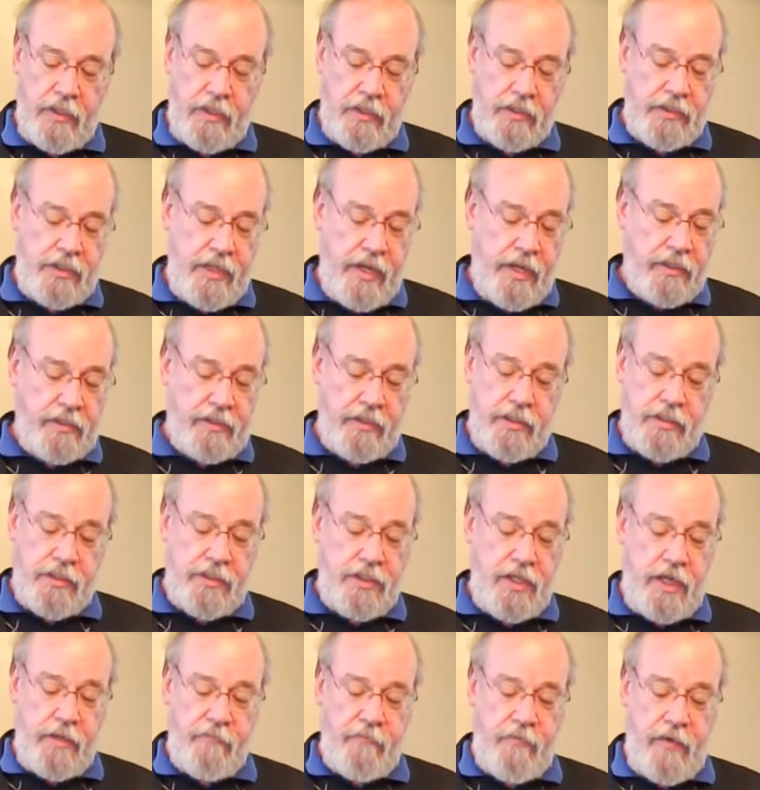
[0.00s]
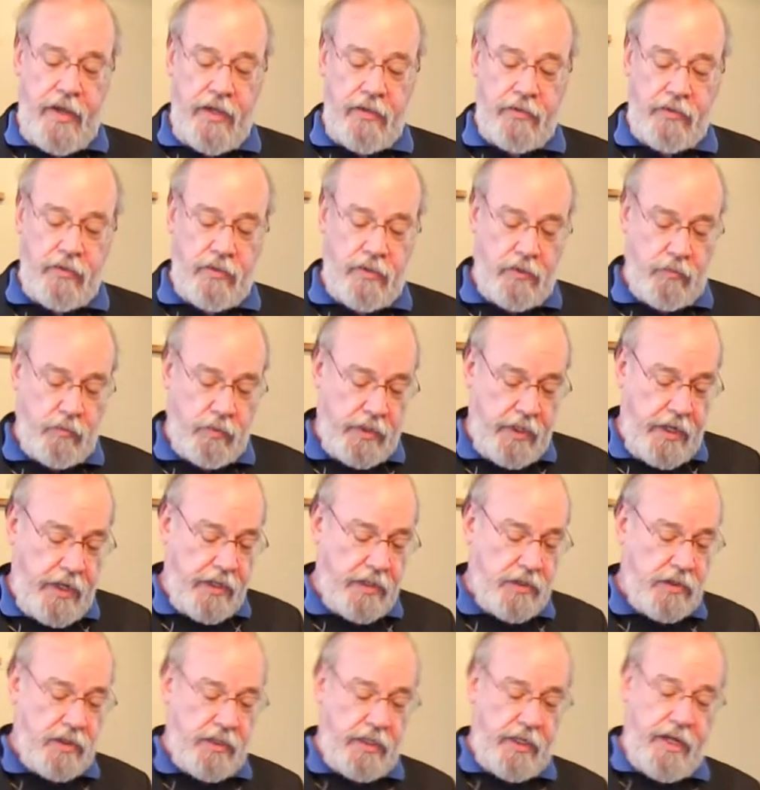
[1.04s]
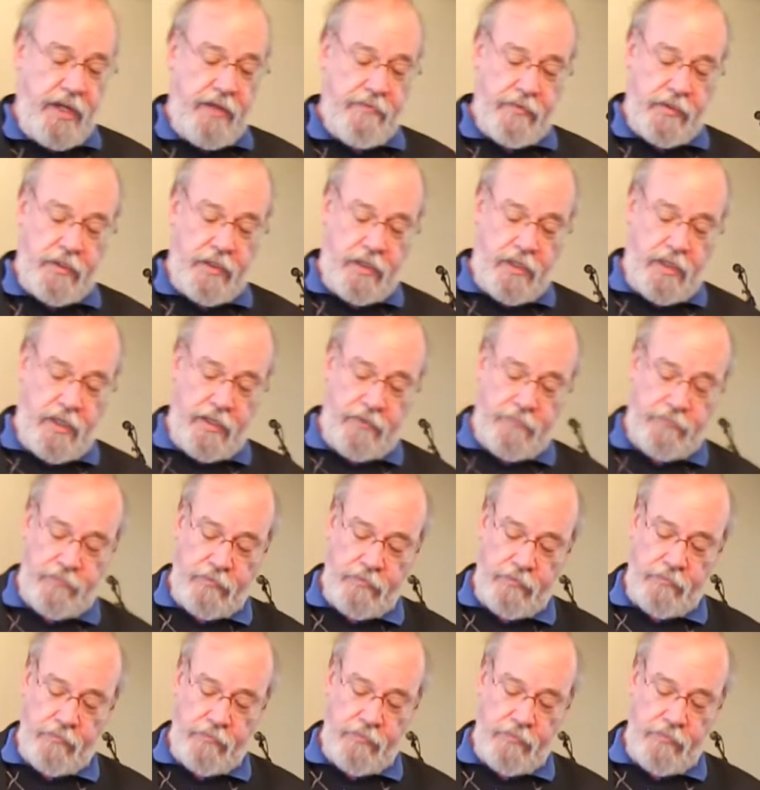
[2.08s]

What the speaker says: exactly the same value that we actually have in our life.